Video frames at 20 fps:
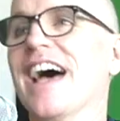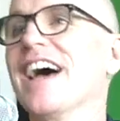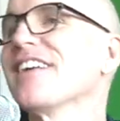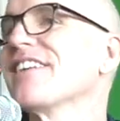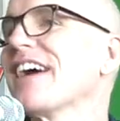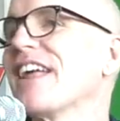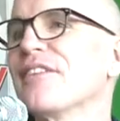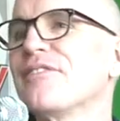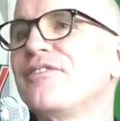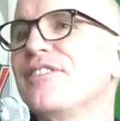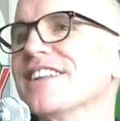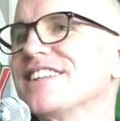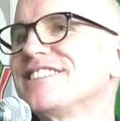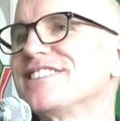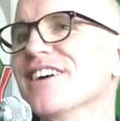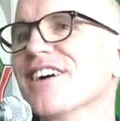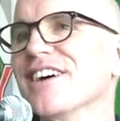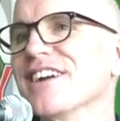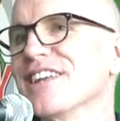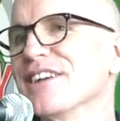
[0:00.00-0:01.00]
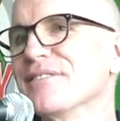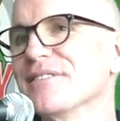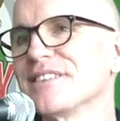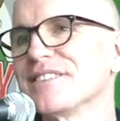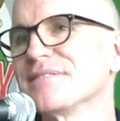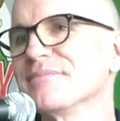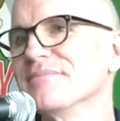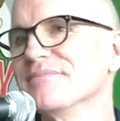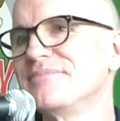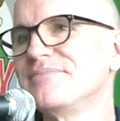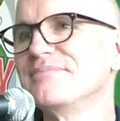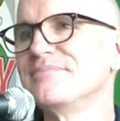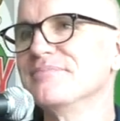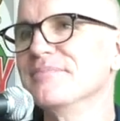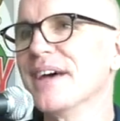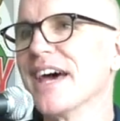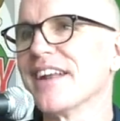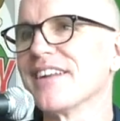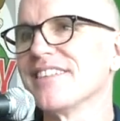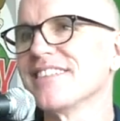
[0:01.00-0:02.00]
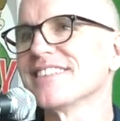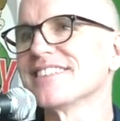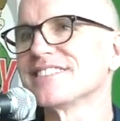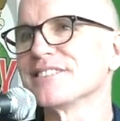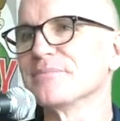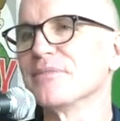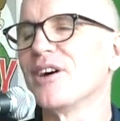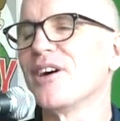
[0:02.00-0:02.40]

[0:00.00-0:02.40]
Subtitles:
I don't got to Fitzdog you with some metal, some